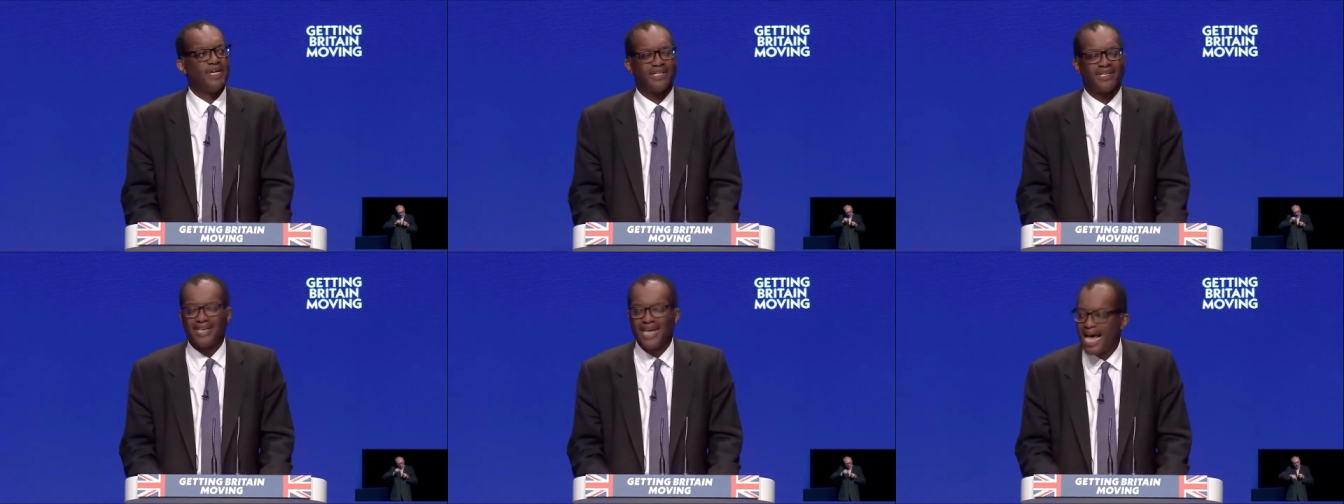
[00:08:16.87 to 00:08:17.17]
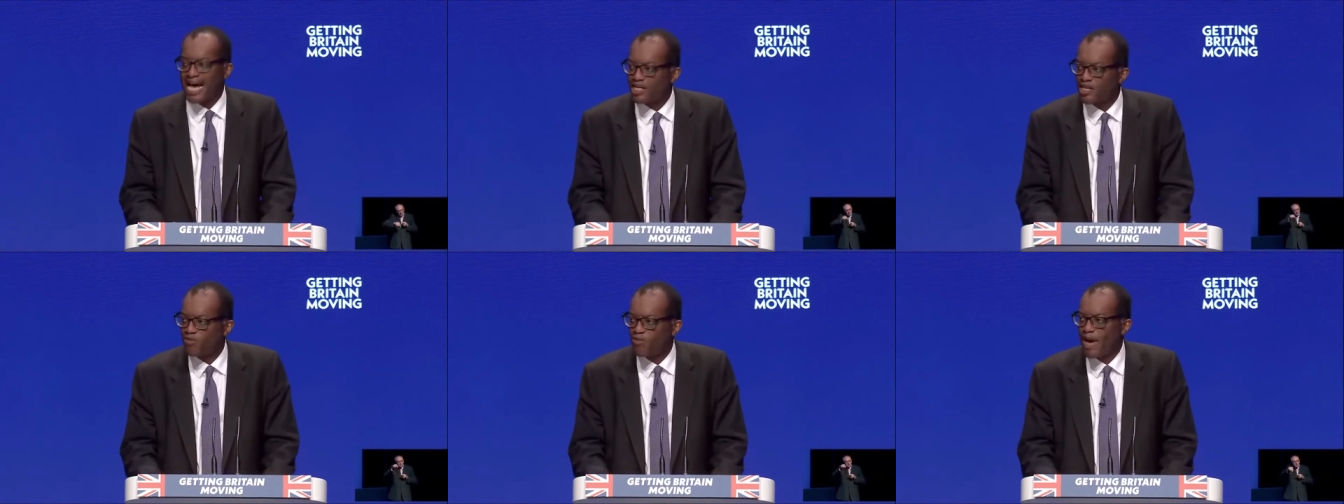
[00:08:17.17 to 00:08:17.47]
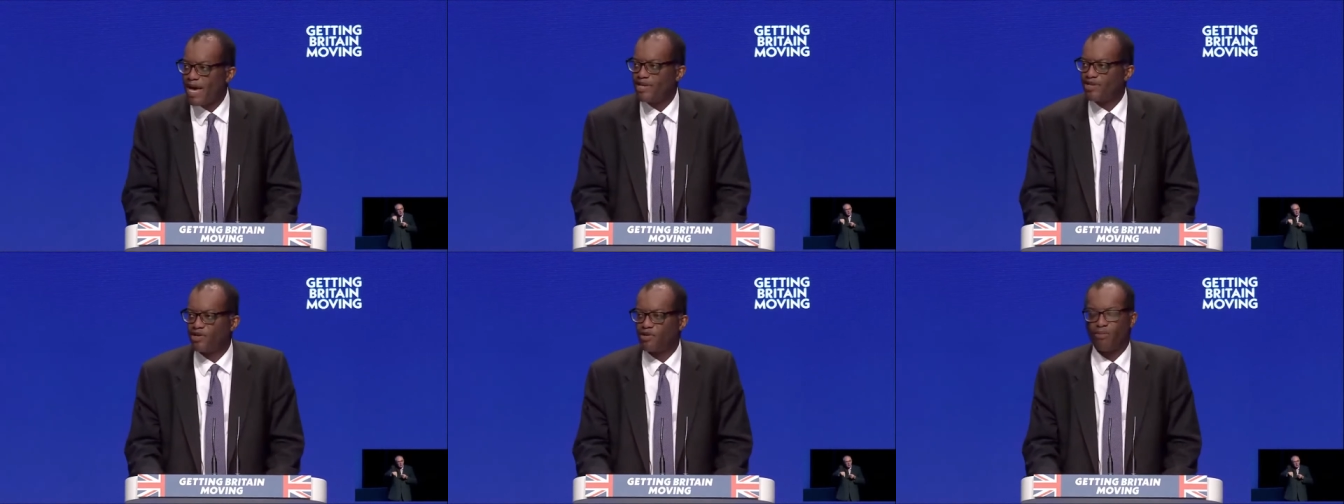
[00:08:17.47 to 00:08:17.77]

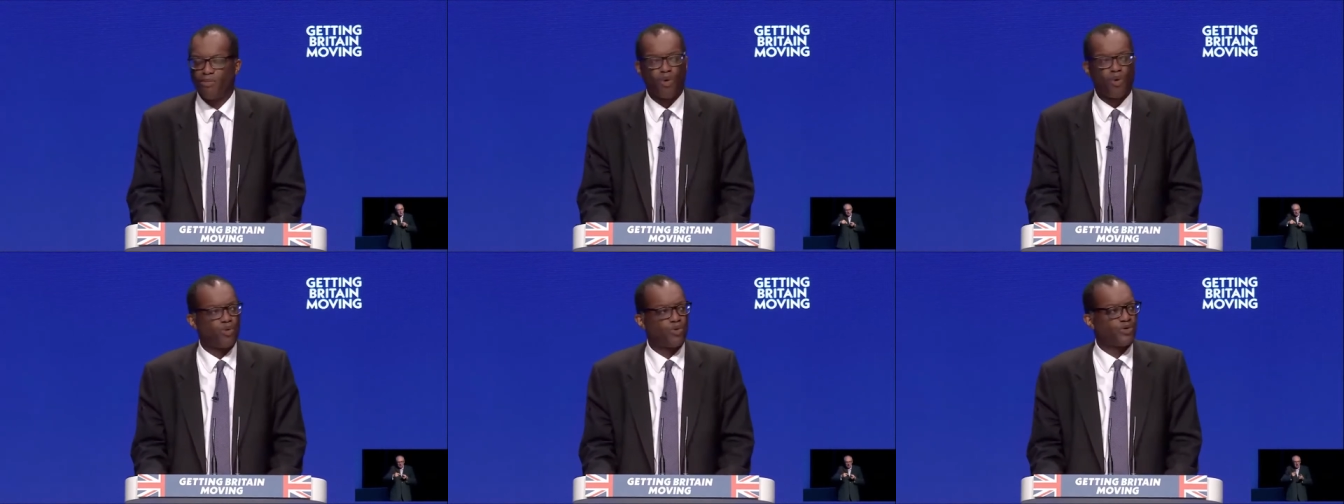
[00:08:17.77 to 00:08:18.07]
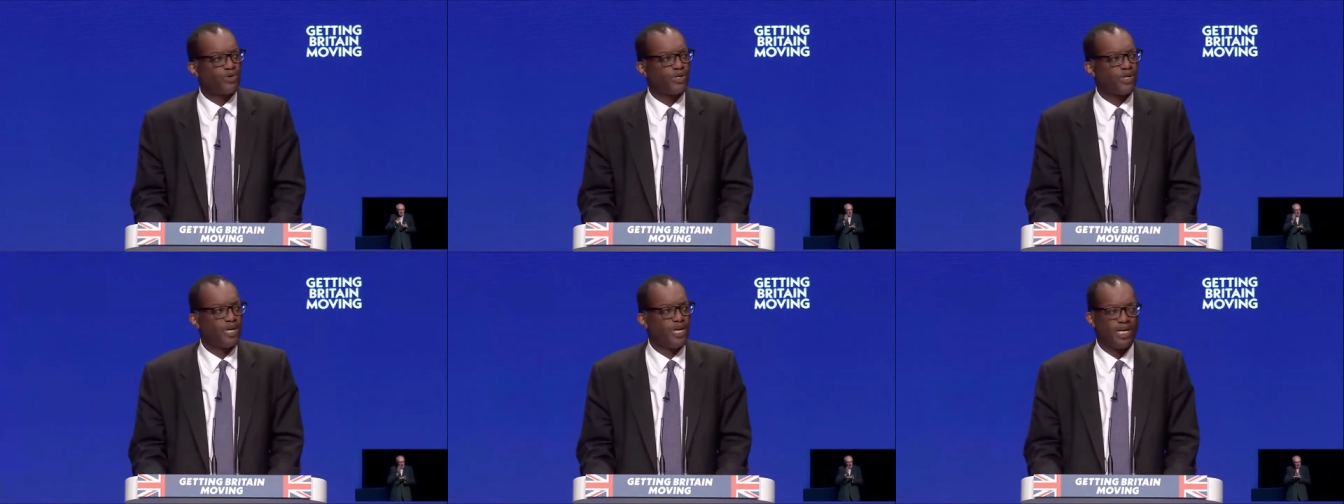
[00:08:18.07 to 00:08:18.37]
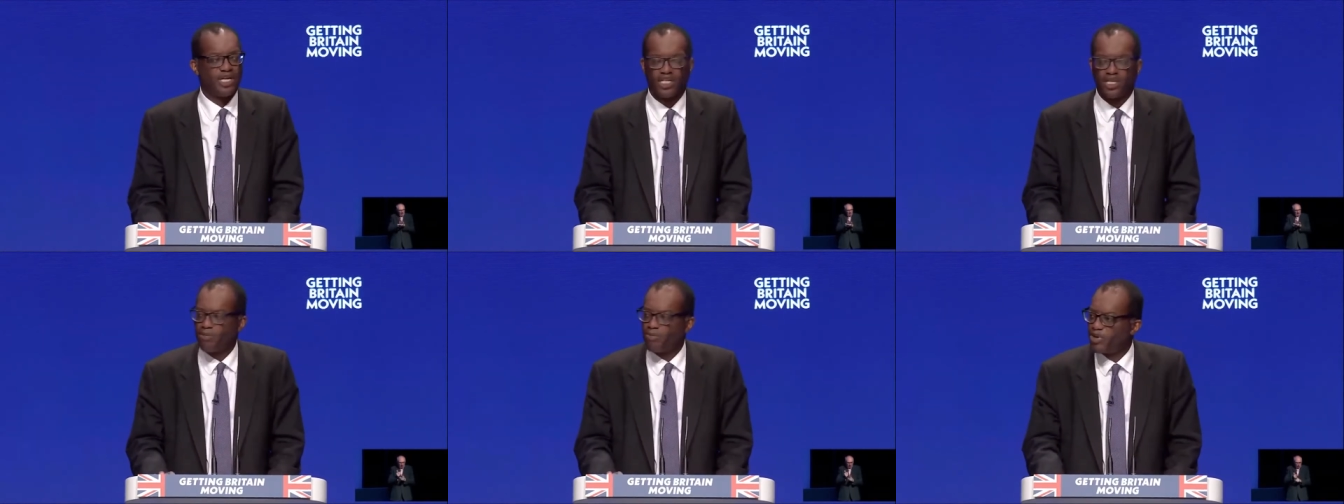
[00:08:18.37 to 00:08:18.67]
taxpayer support
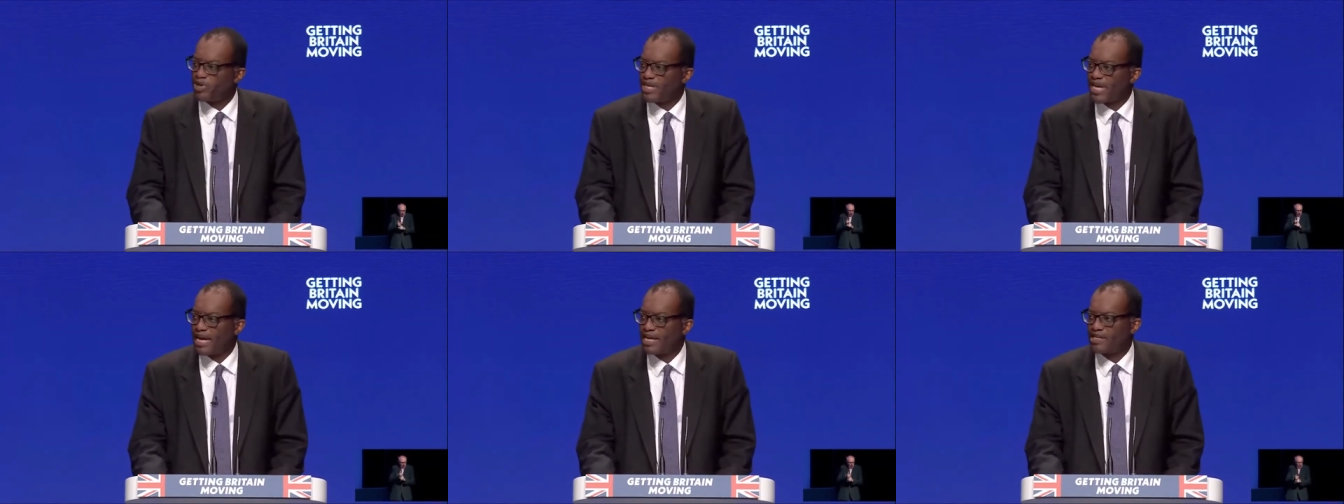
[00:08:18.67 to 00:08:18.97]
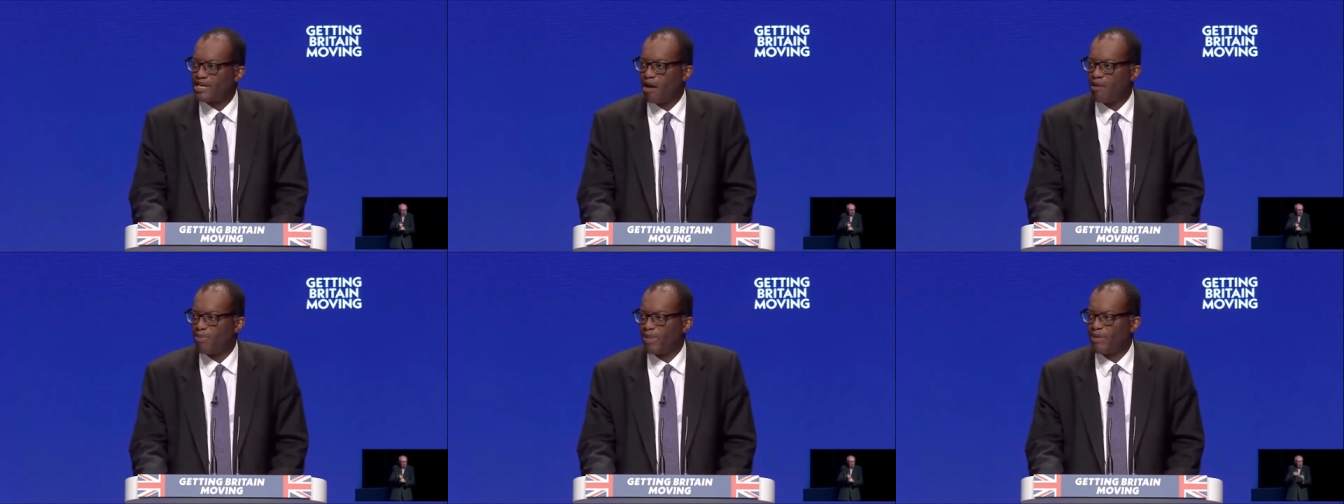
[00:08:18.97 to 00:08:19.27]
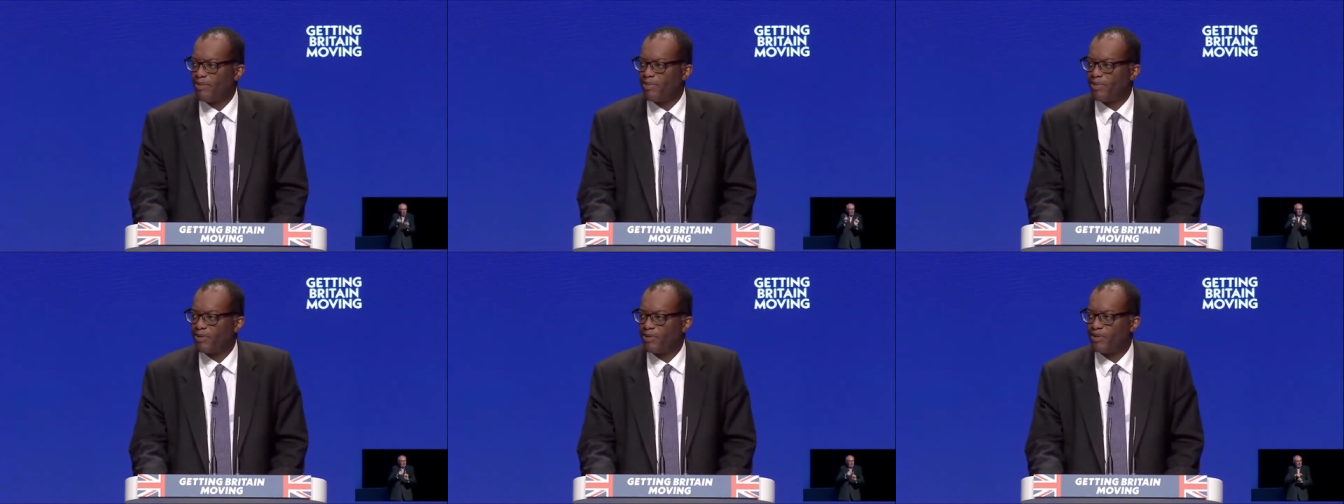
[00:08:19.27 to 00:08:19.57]
to protect our
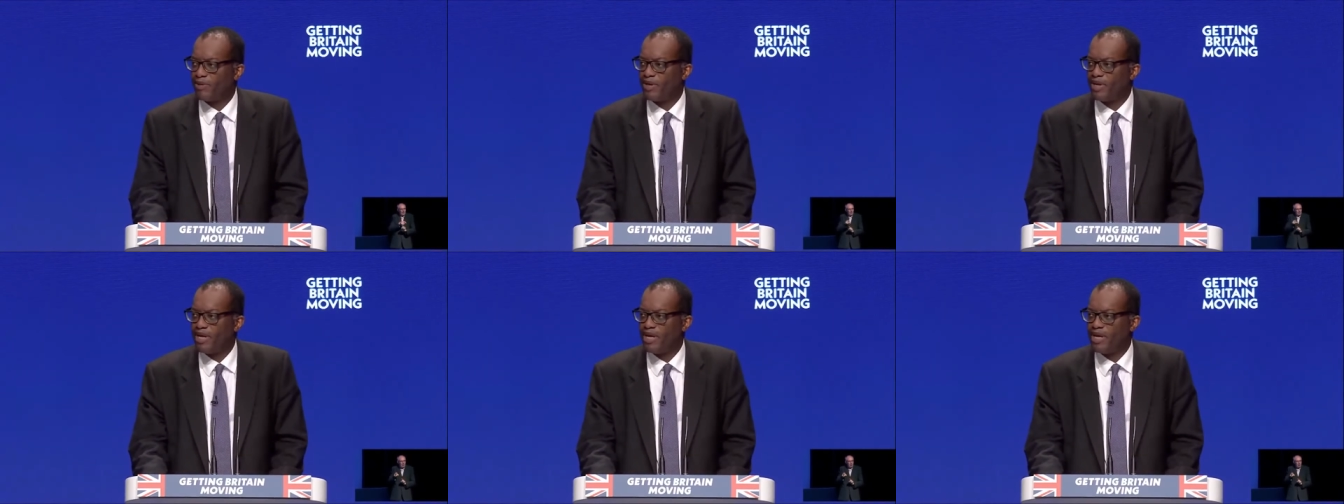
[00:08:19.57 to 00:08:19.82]
people.